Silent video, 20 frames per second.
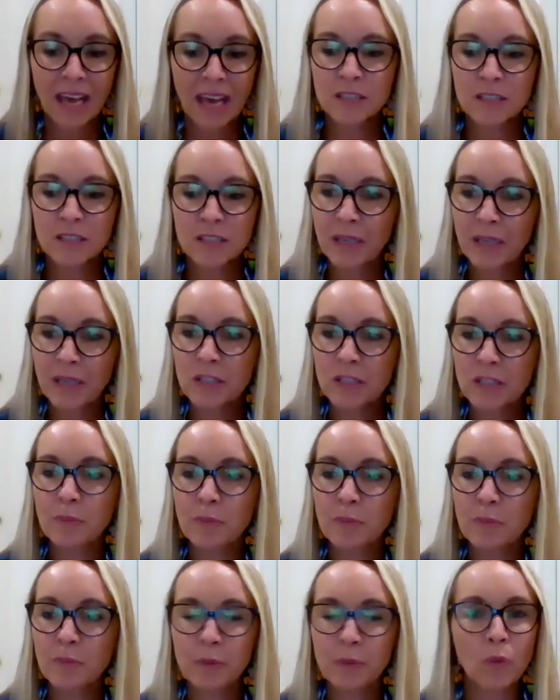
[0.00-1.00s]
And speaking
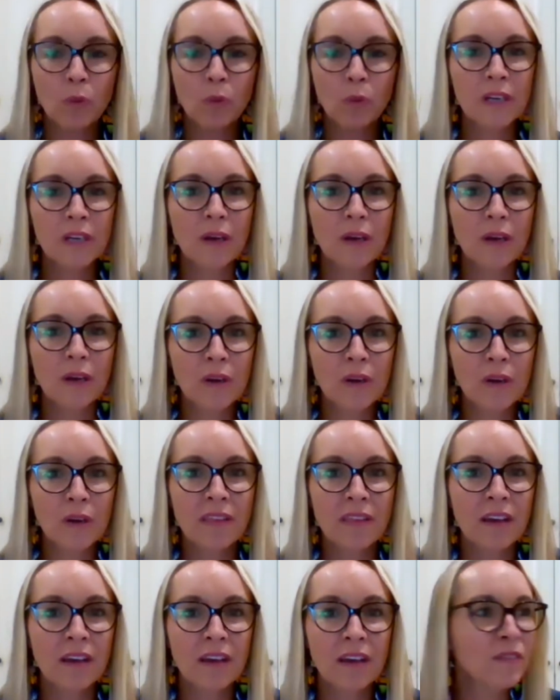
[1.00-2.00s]
to people, what
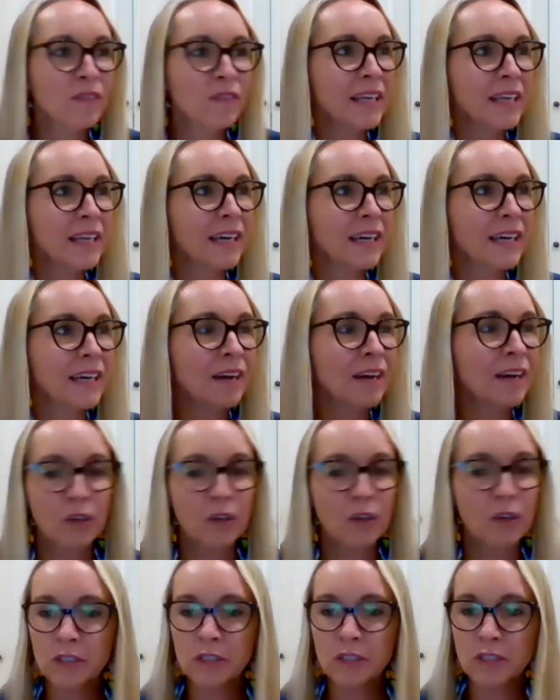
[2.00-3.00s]
are they feeling? I've
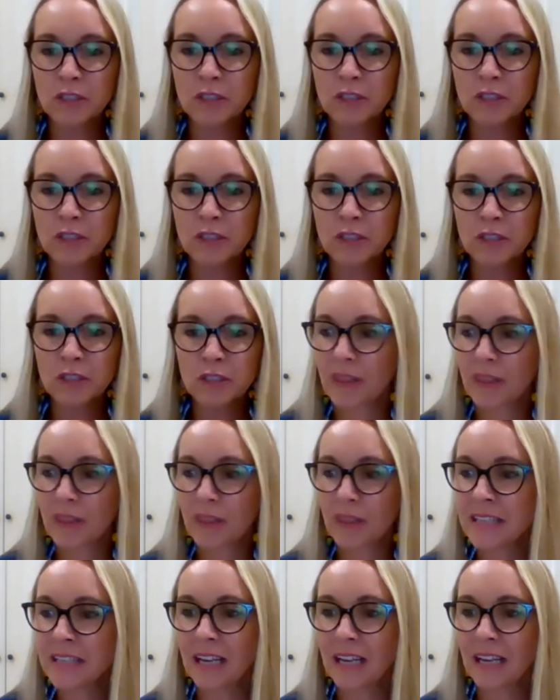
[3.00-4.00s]
gone into
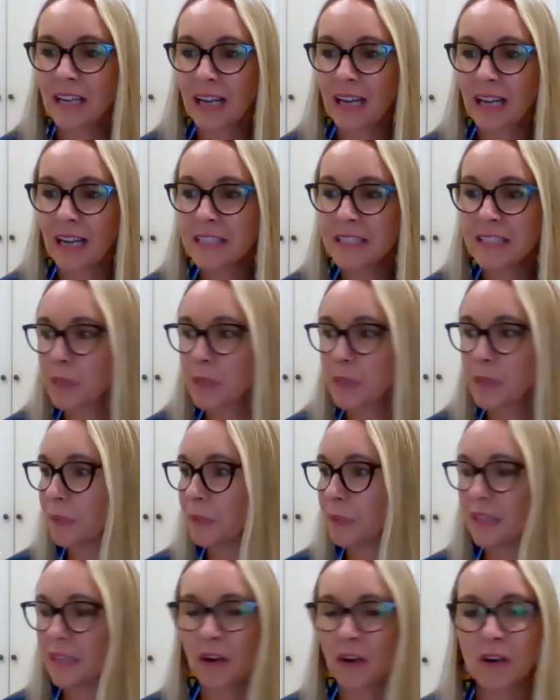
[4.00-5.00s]
8
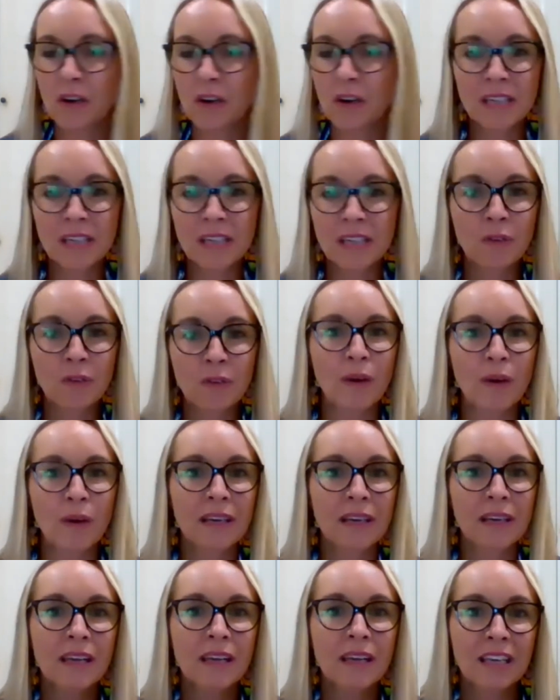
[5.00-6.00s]
people and asked
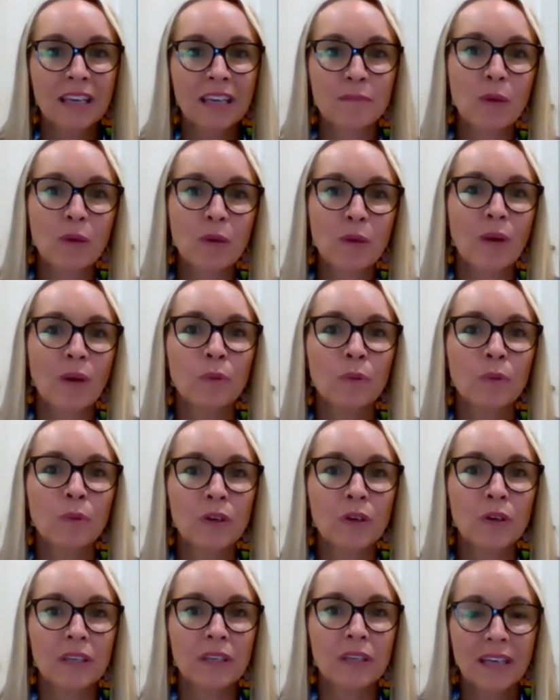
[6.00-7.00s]
everyone, give me one
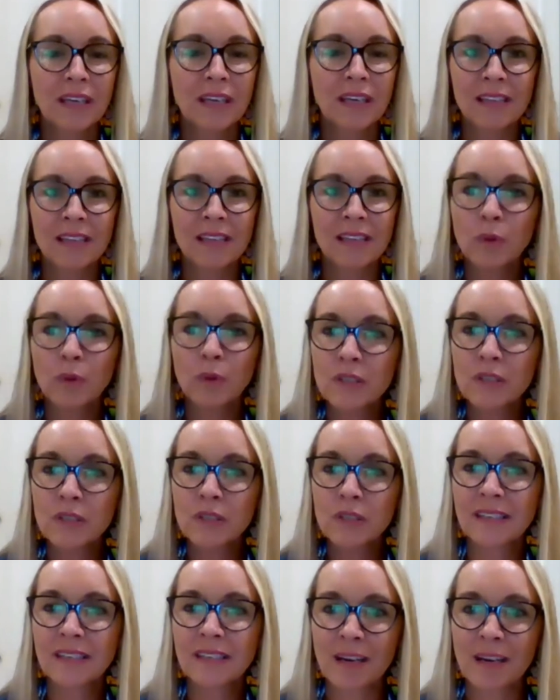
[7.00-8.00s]
word. And the
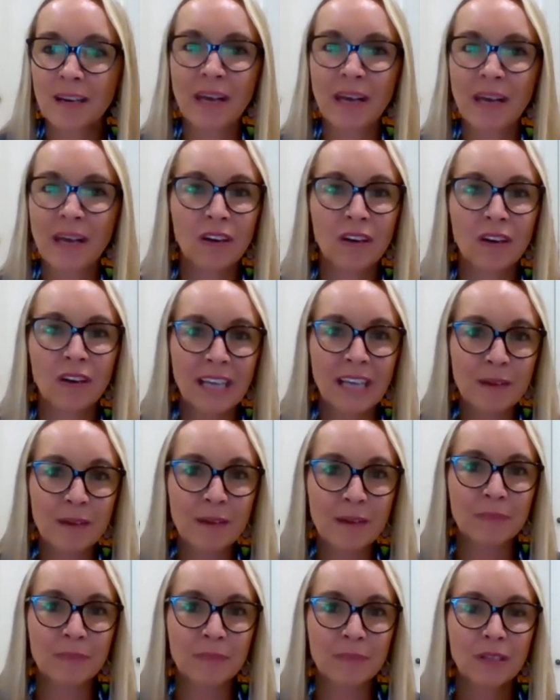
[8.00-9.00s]
words that come back are
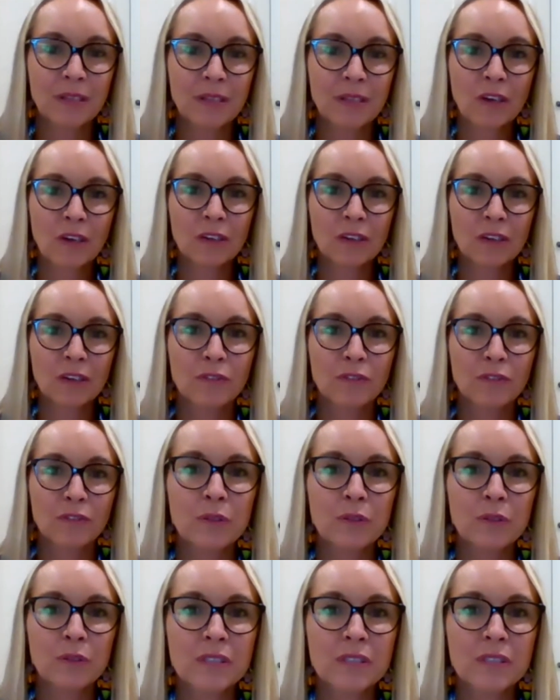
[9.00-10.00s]
numb,
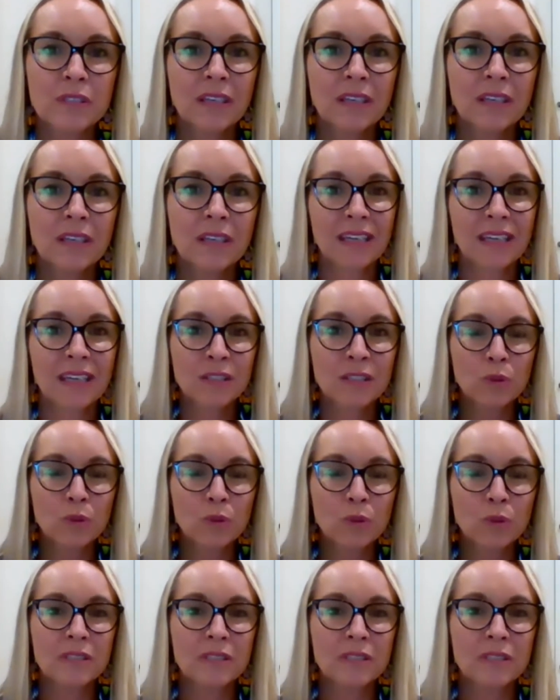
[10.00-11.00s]
confused,
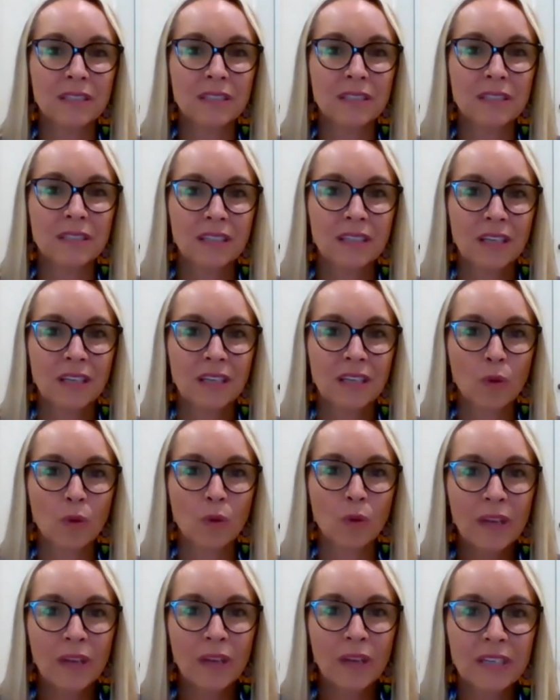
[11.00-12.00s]
exhausted,
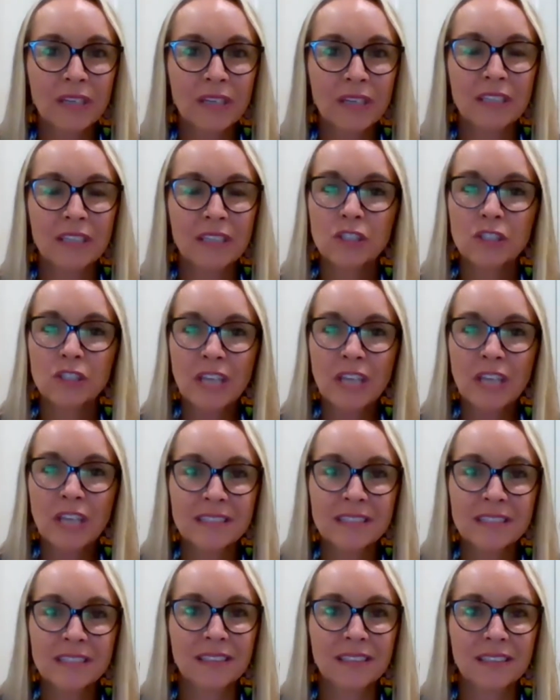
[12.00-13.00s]
weary,
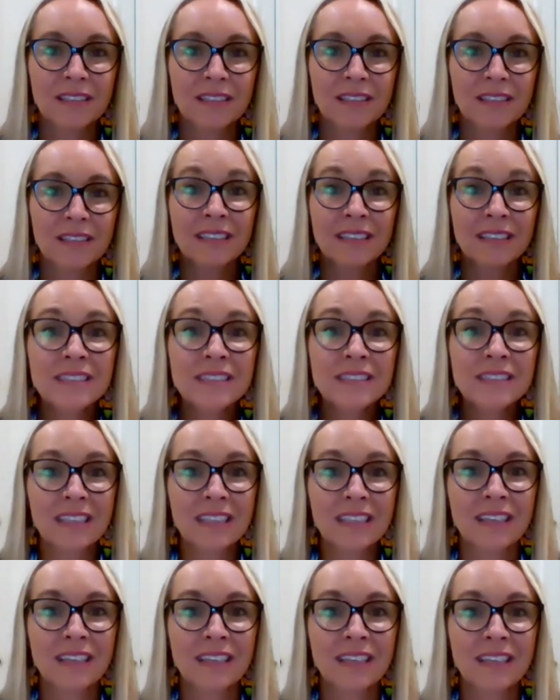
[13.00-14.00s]
shattered,
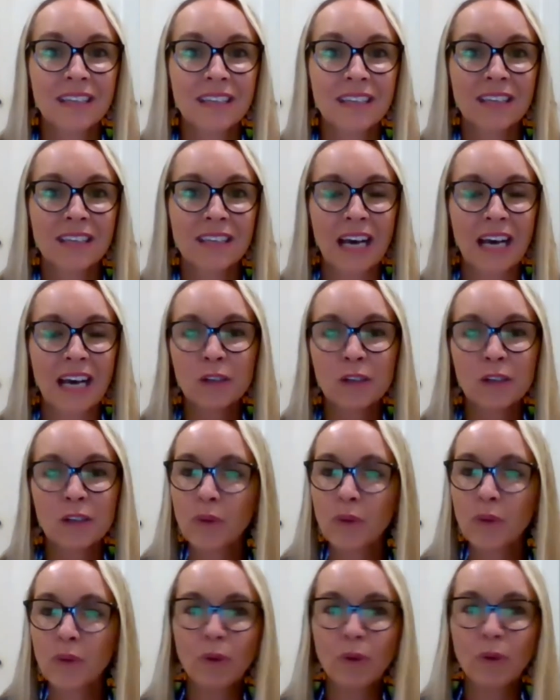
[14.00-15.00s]
guilty. I don't know
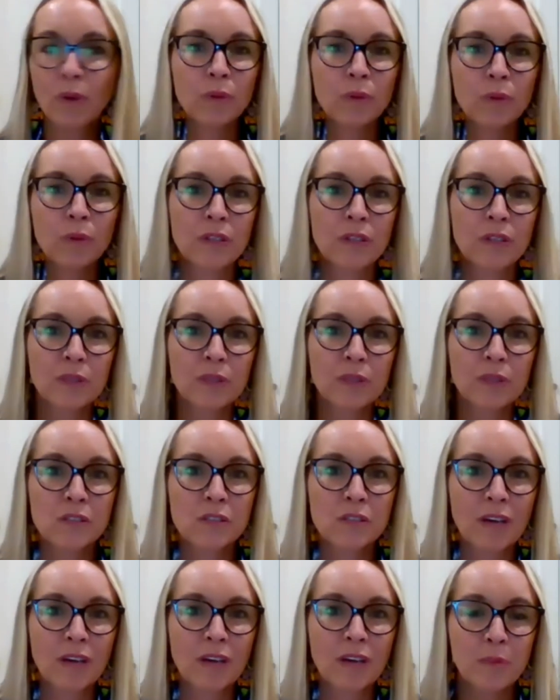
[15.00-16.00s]
what one word would
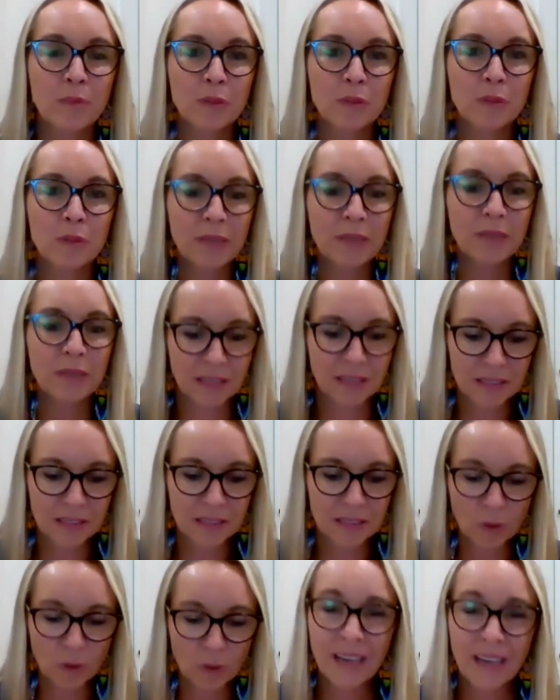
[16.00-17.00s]
describe you, but
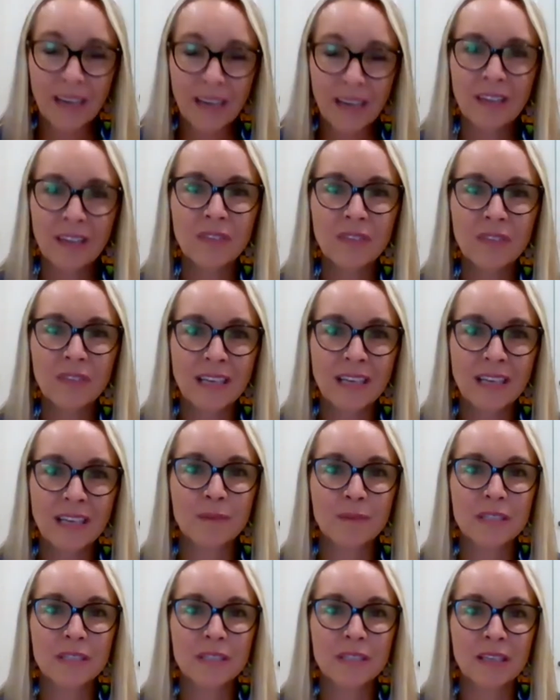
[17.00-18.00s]
it's quite heavy
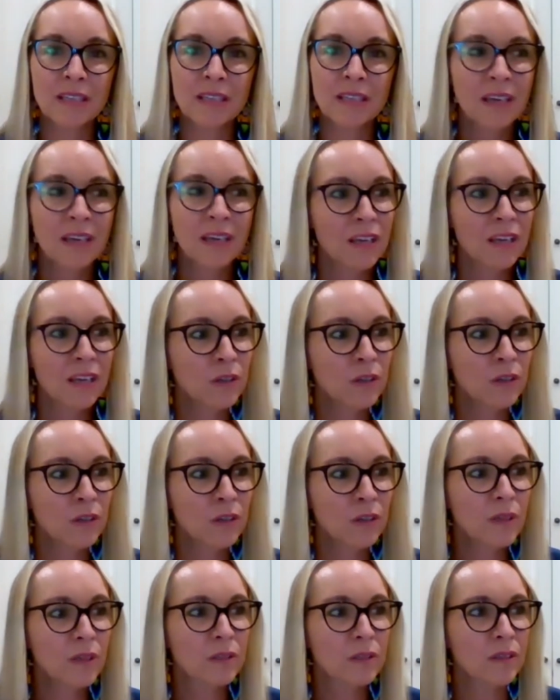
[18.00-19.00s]
times. And you know
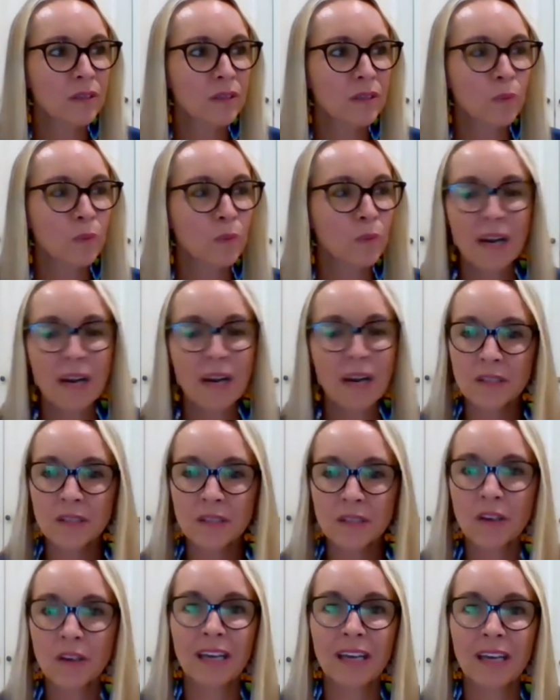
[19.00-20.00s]
what? Why is
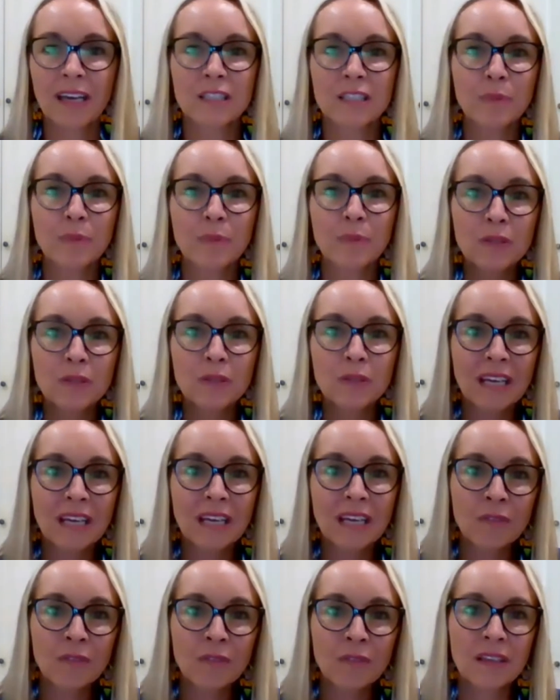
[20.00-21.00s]
it okay? It's because
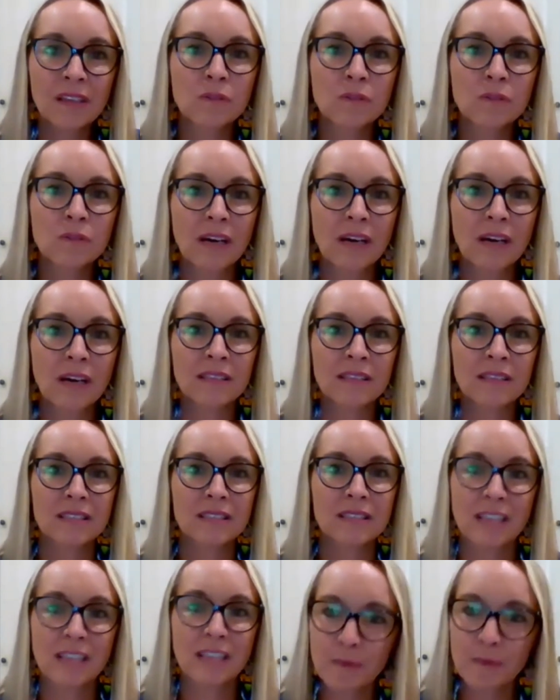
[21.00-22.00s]
everything around
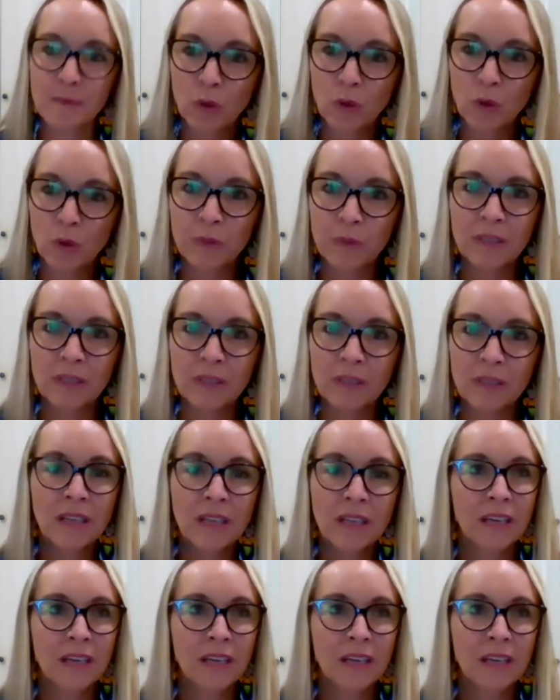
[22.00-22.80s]
us is abnormal.